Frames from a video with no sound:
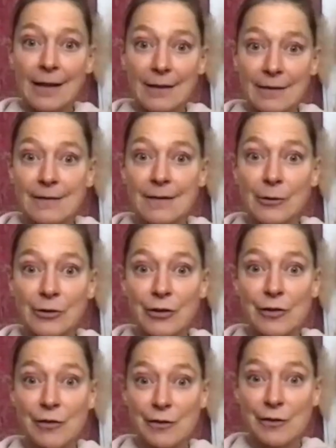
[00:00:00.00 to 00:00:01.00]
I mean,
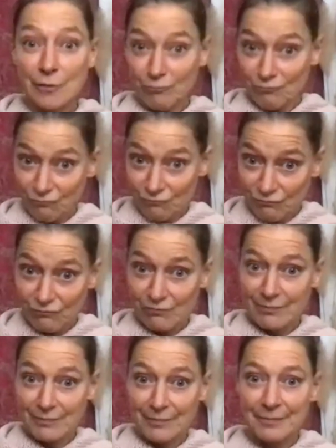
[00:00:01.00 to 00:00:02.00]
like your skin is
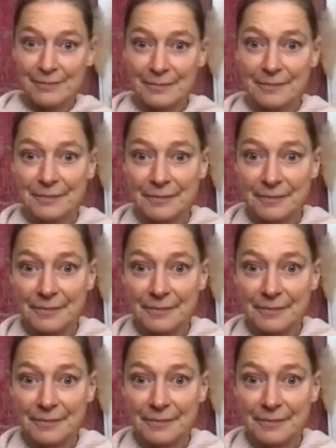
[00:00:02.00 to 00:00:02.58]
radiant, you're